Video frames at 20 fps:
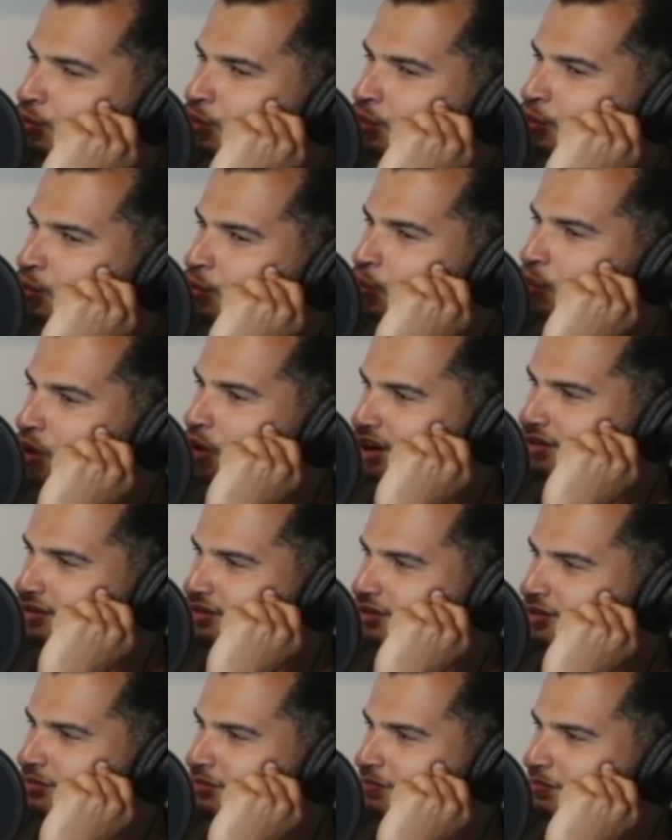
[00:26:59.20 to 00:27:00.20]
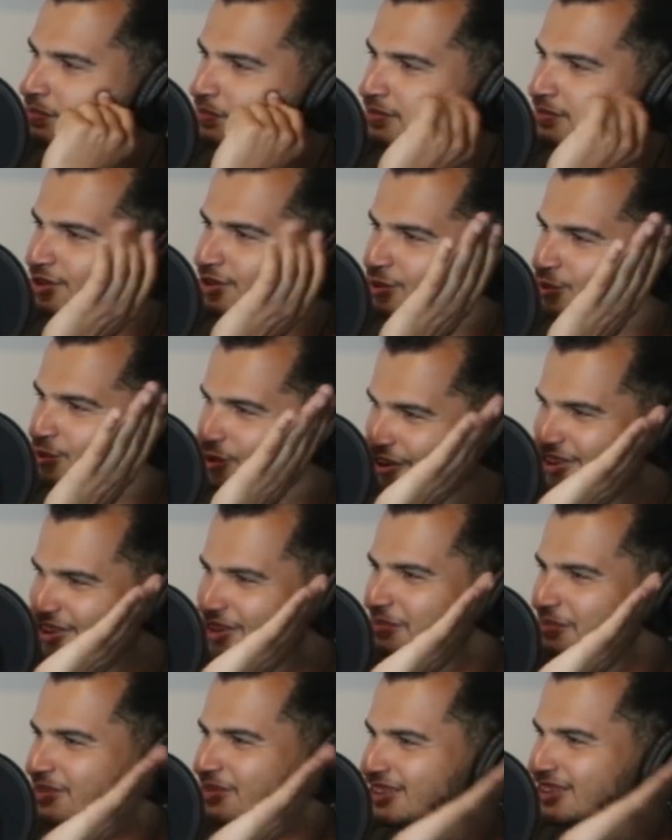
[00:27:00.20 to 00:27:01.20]
want
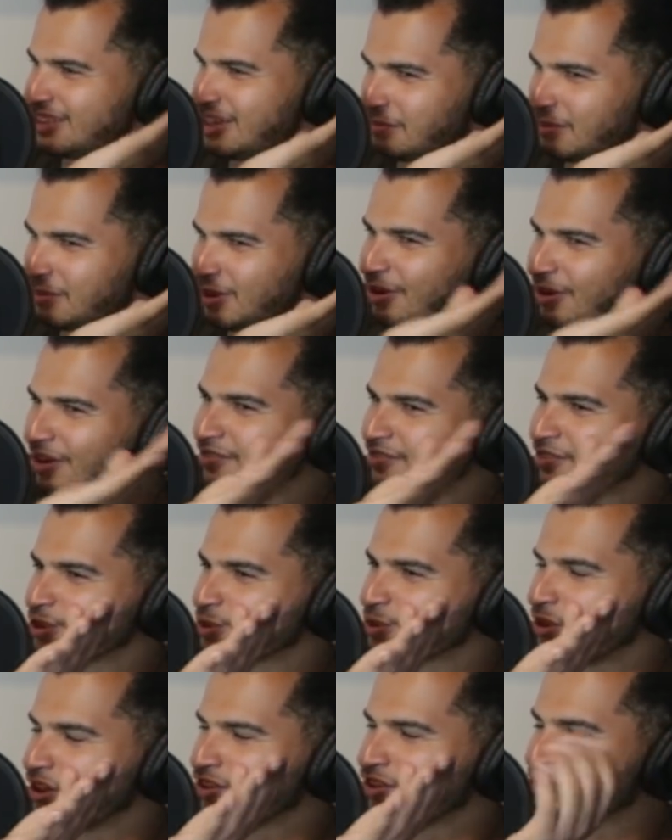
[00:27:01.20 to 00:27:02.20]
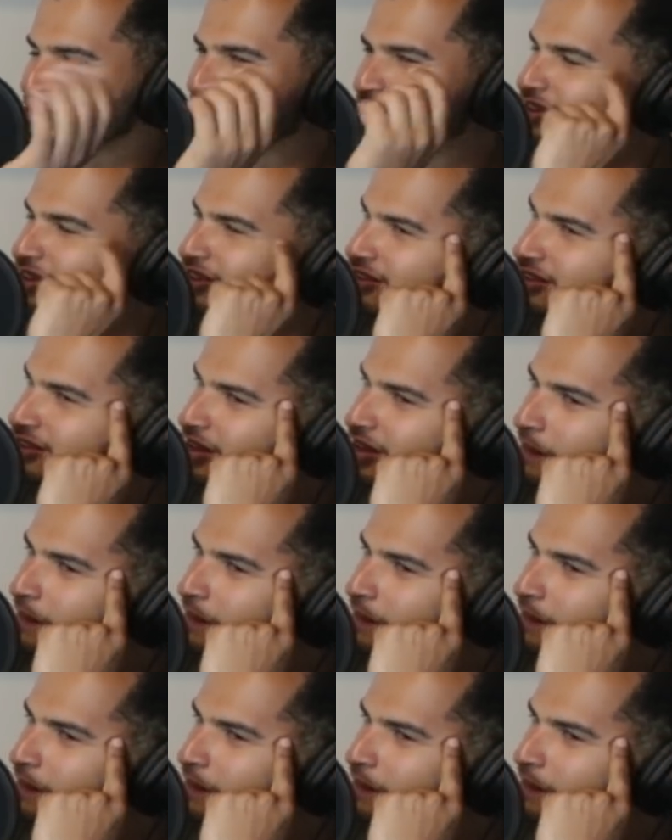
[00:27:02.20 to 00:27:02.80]
them to keep going for 20 to 30 years.